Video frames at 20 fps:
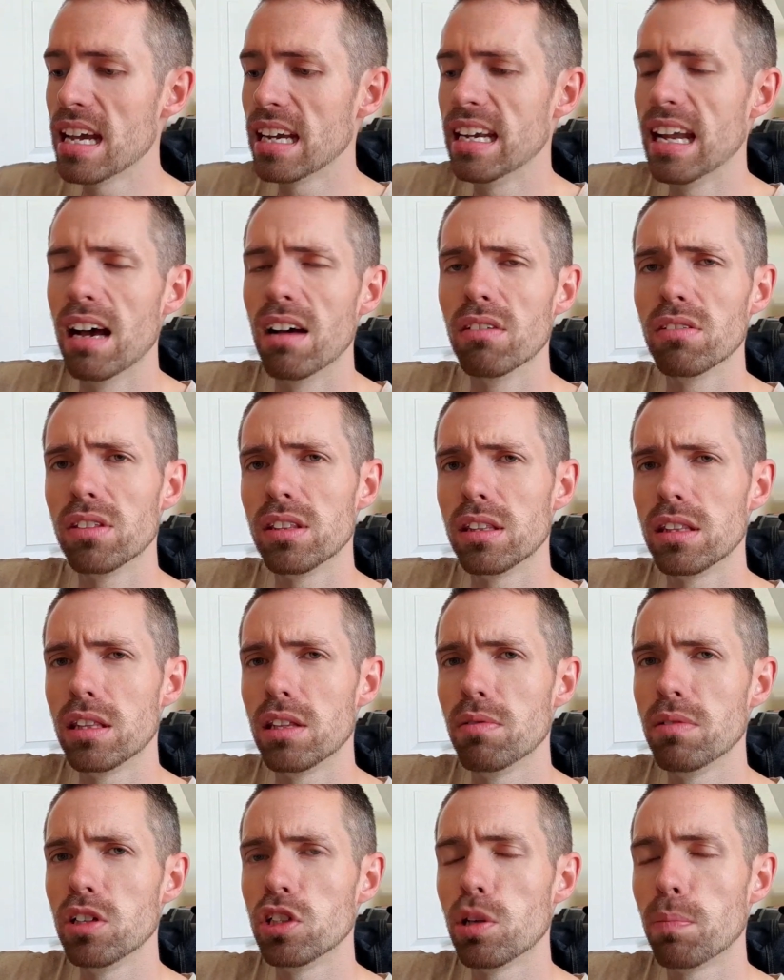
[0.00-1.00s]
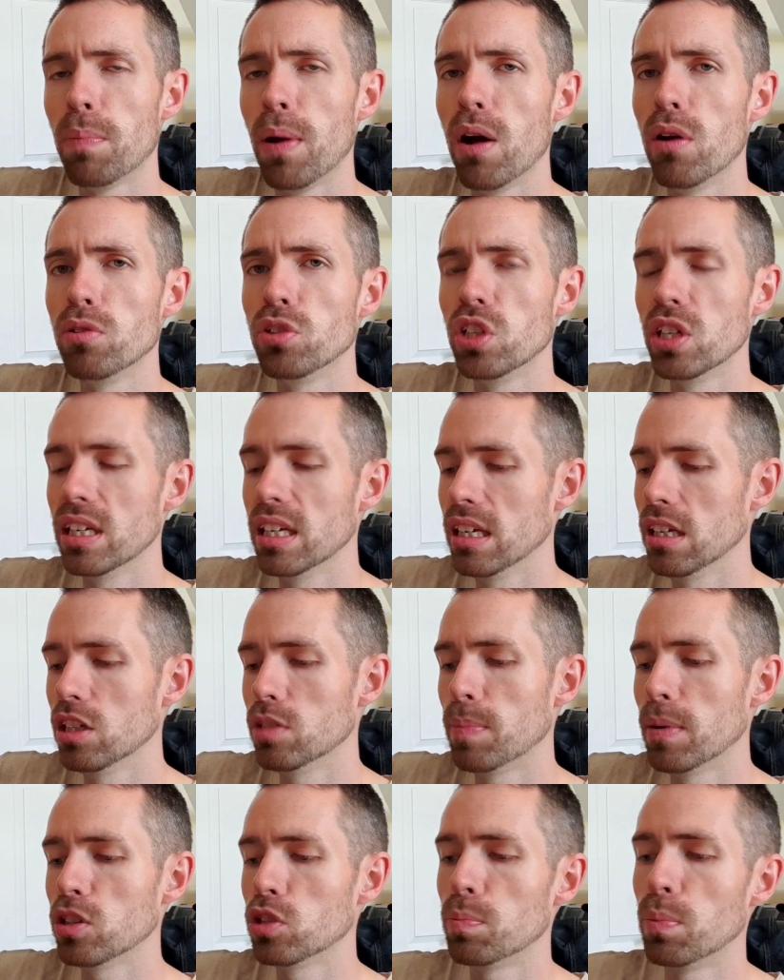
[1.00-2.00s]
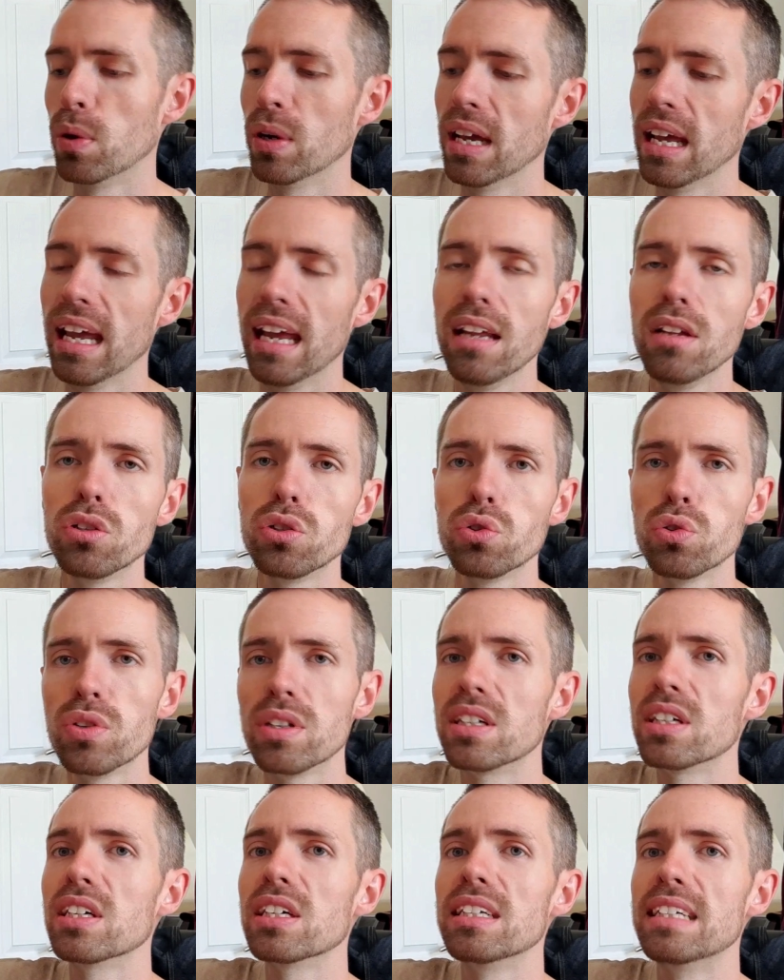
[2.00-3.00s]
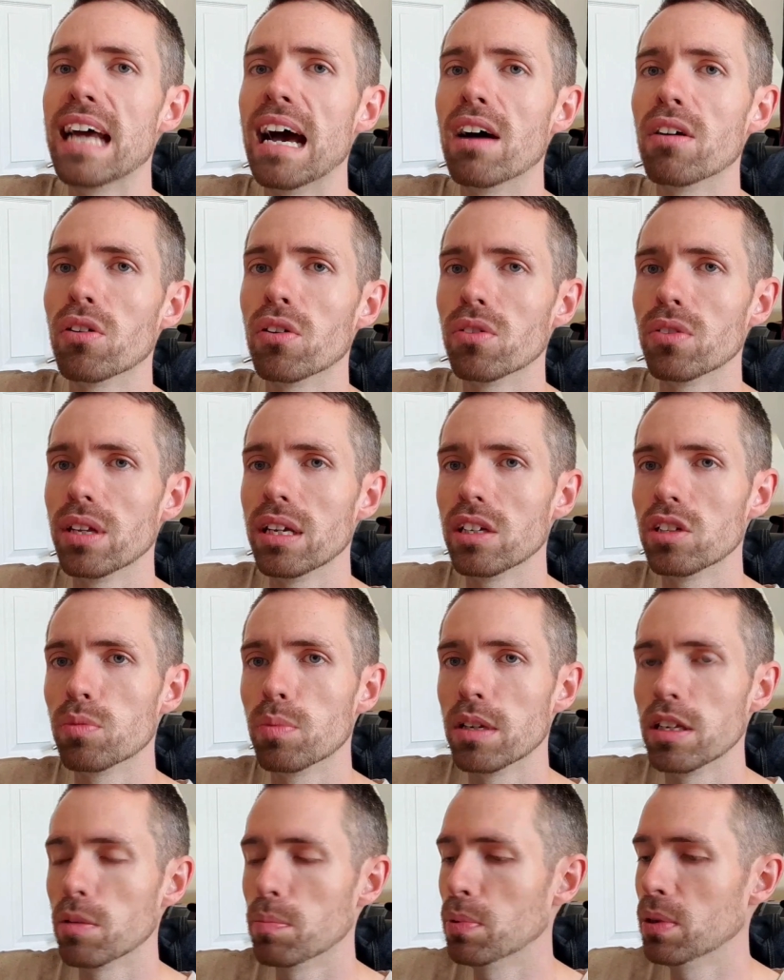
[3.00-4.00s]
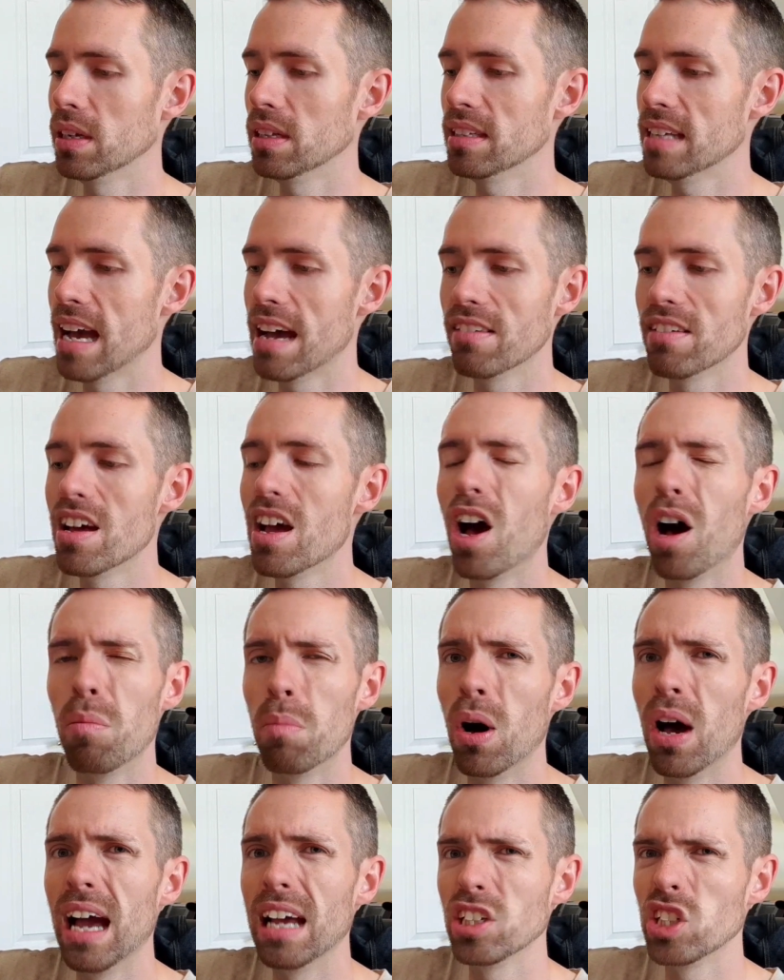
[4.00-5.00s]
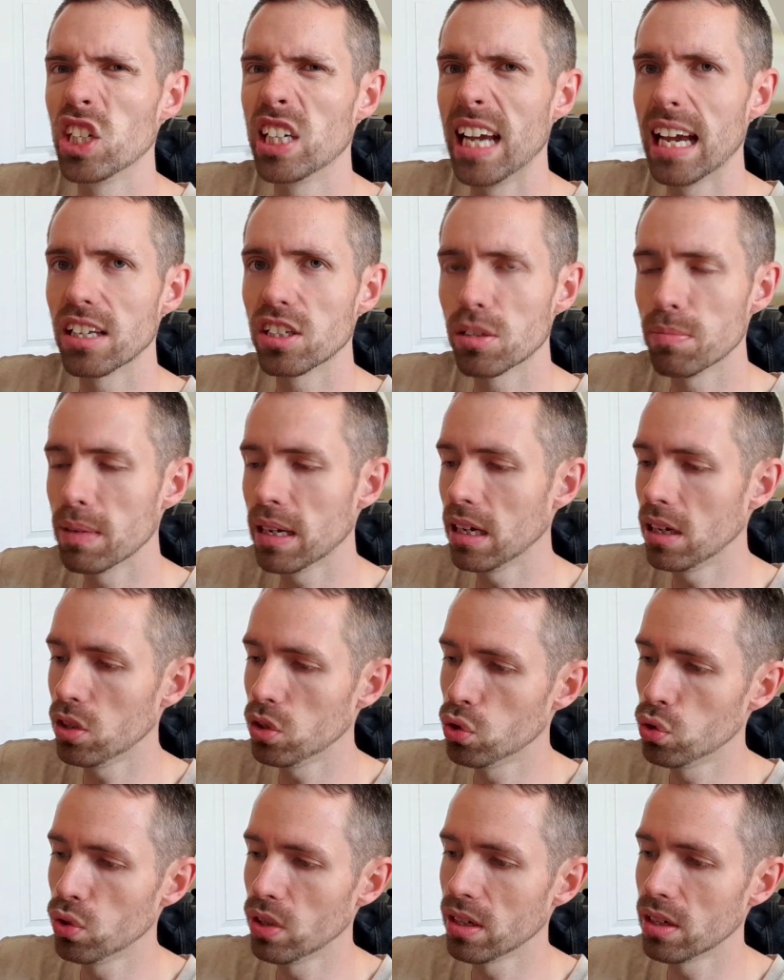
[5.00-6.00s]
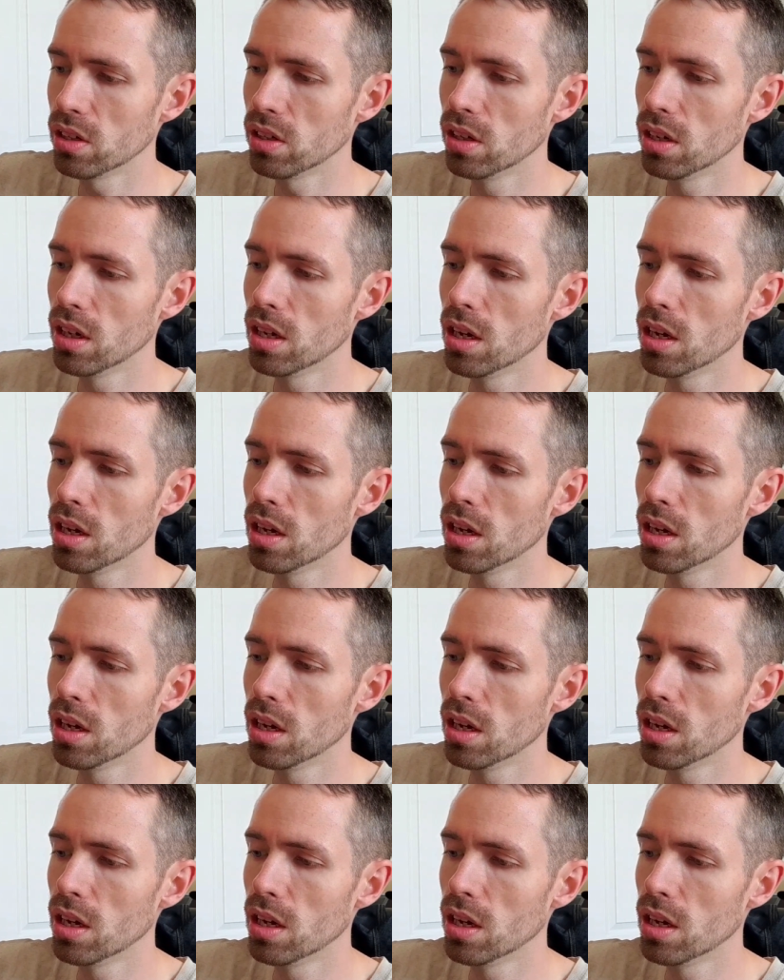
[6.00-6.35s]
Now, there is supposedly, you're supposed to put heat shrink down on this when you put it down. I might actually get some heat shrink.